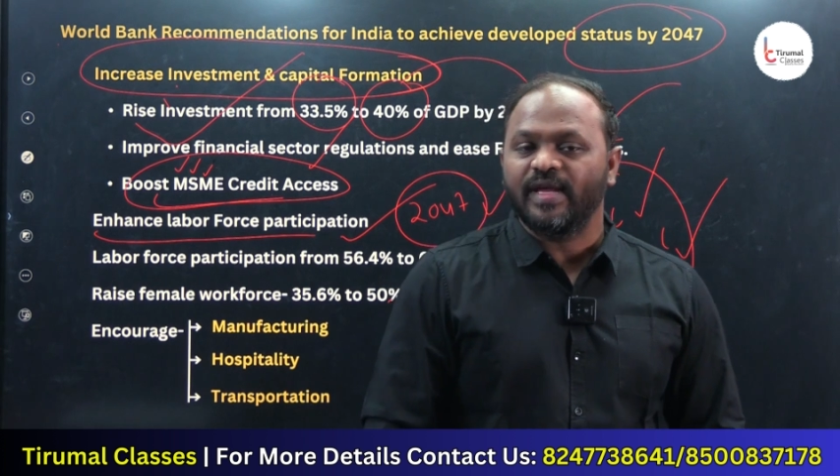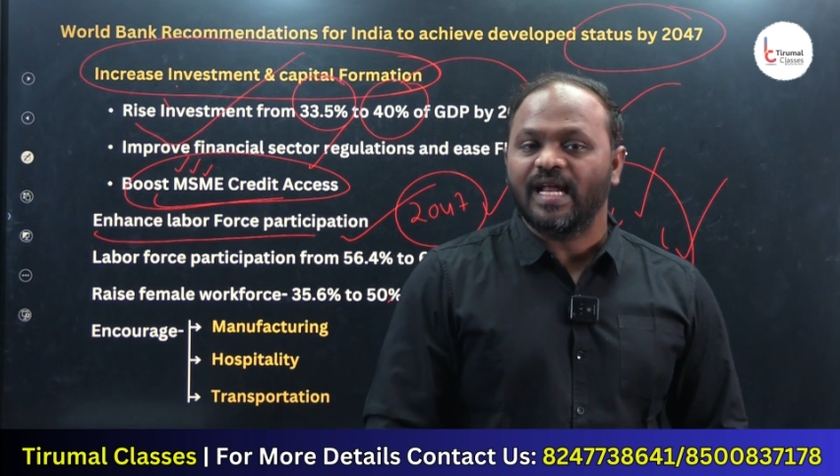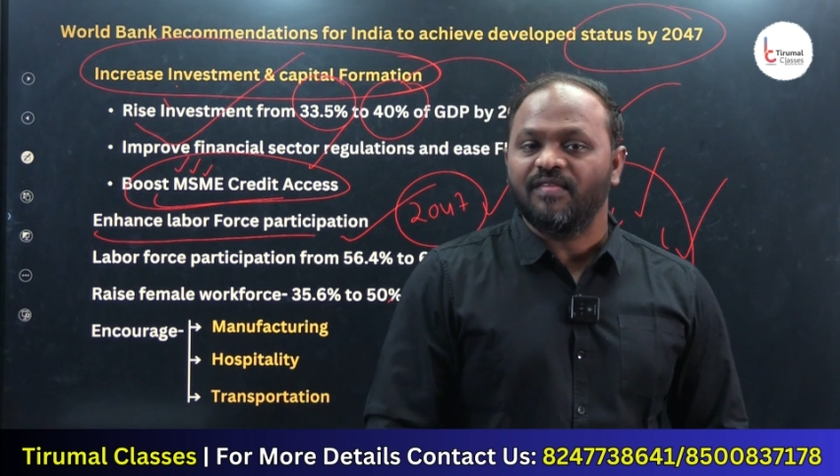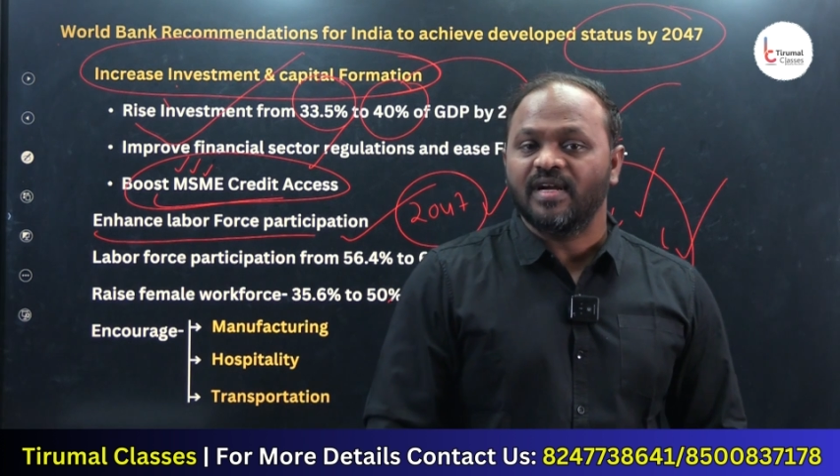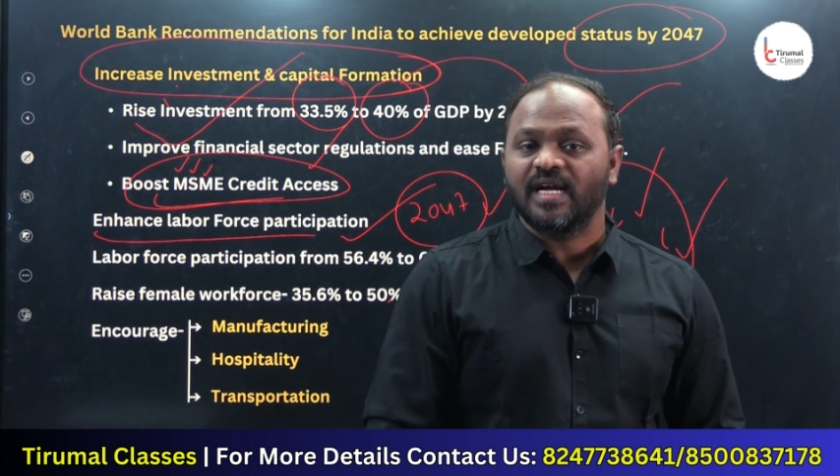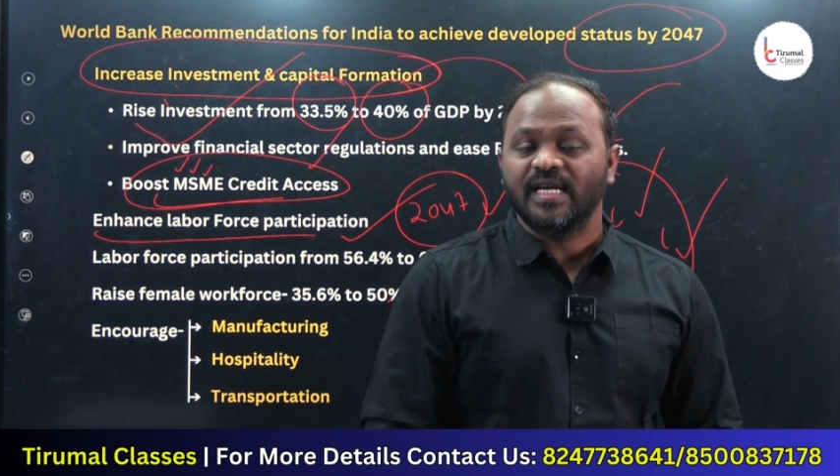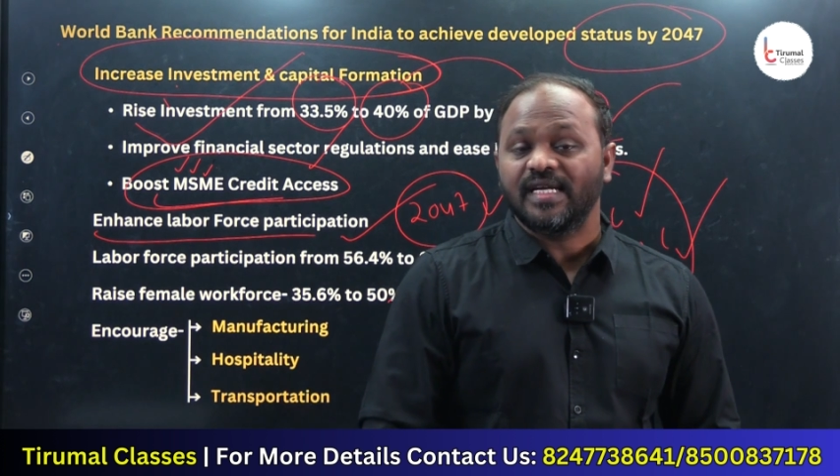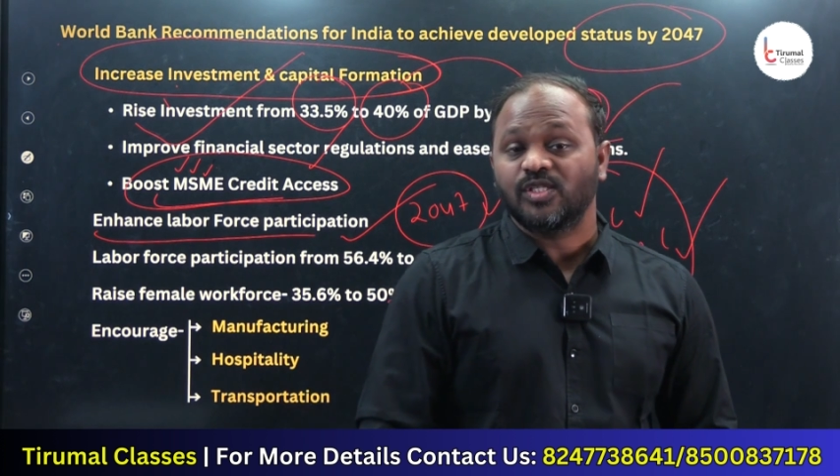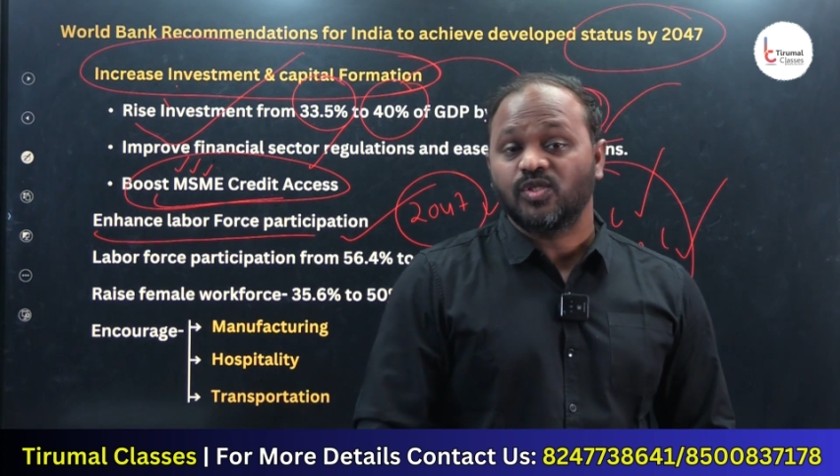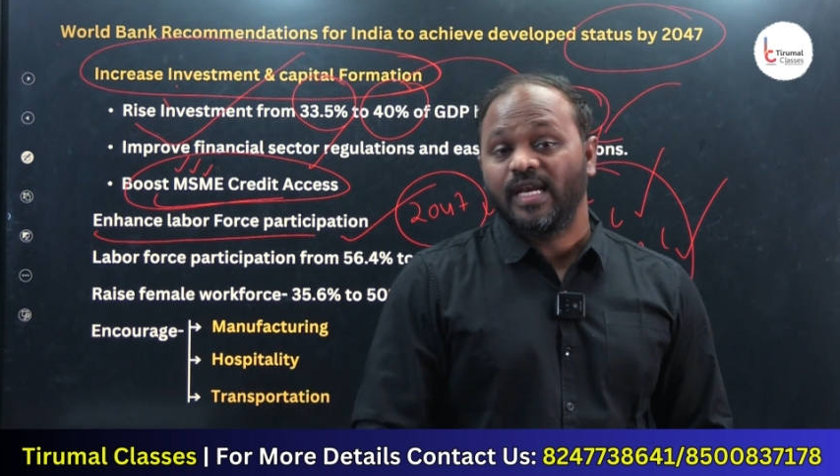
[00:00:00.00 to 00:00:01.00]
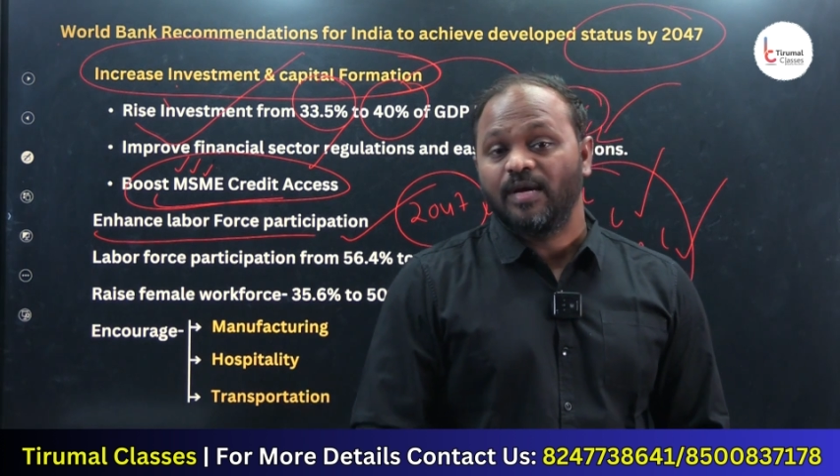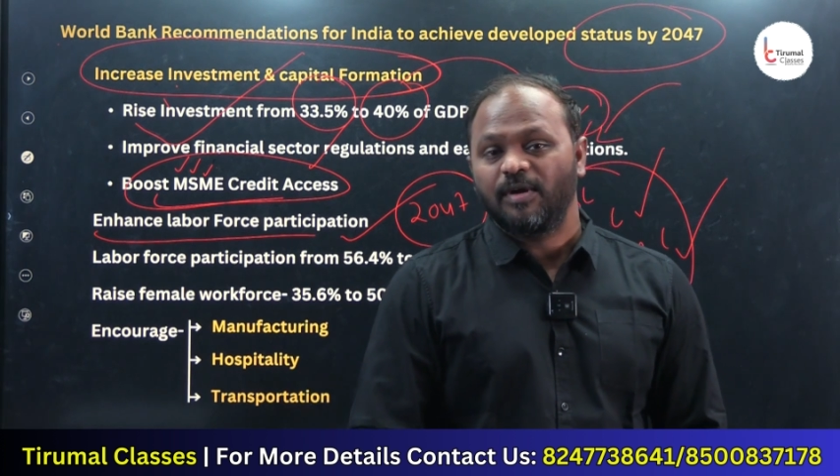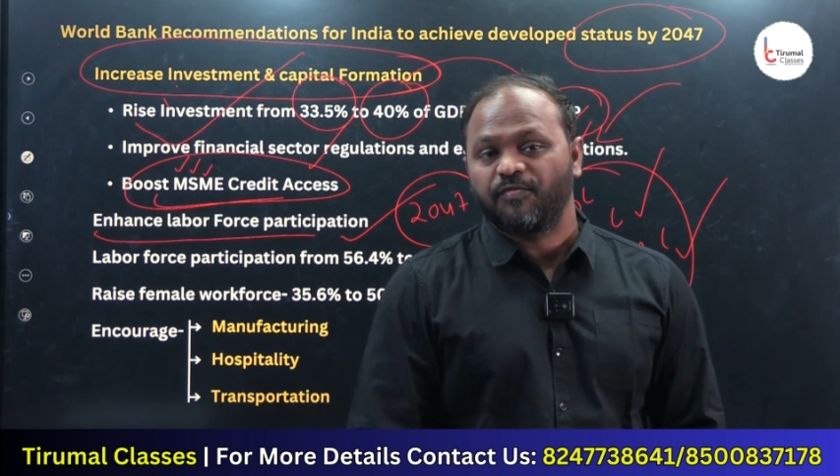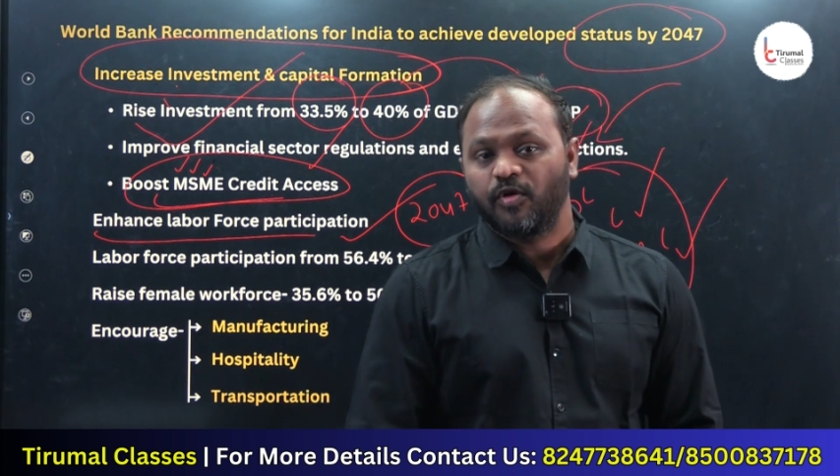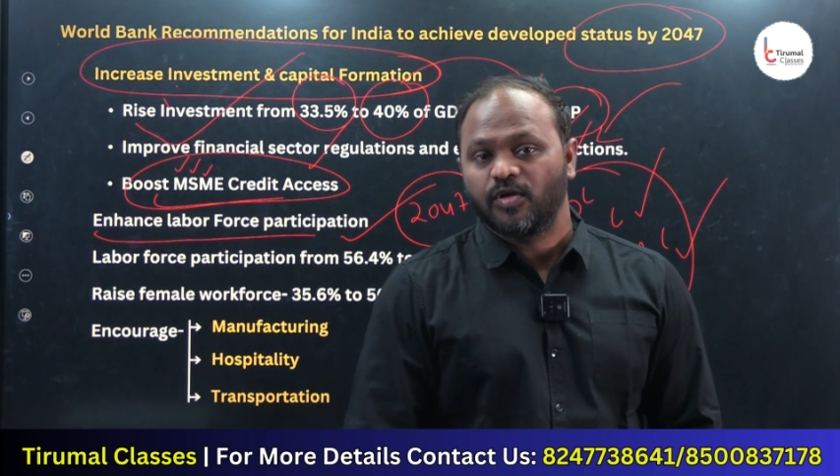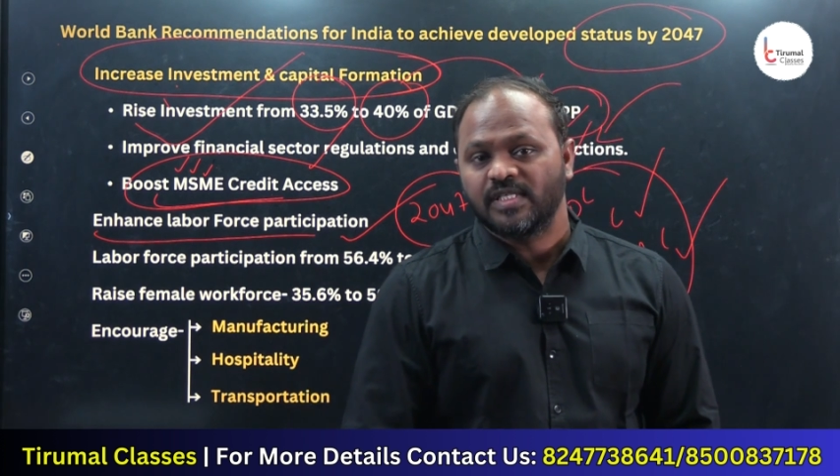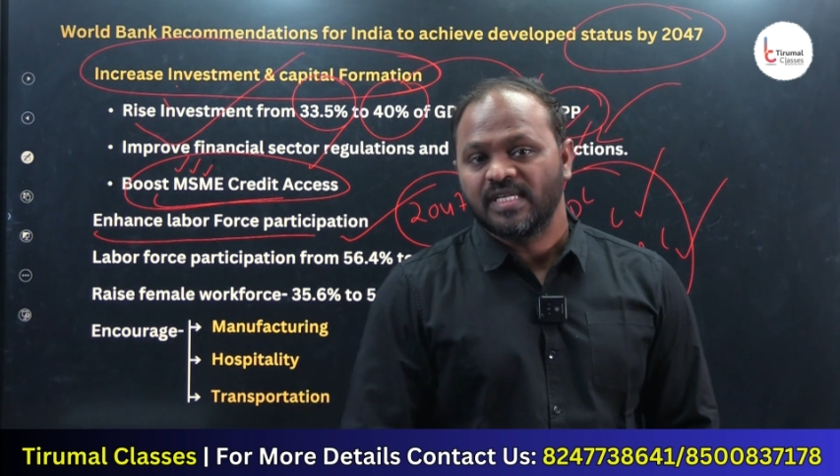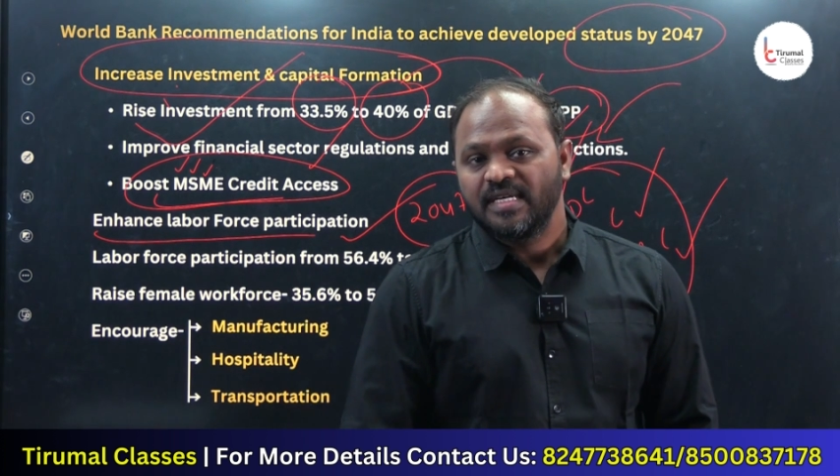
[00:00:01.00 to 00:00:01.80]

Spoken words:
are having highest labor force,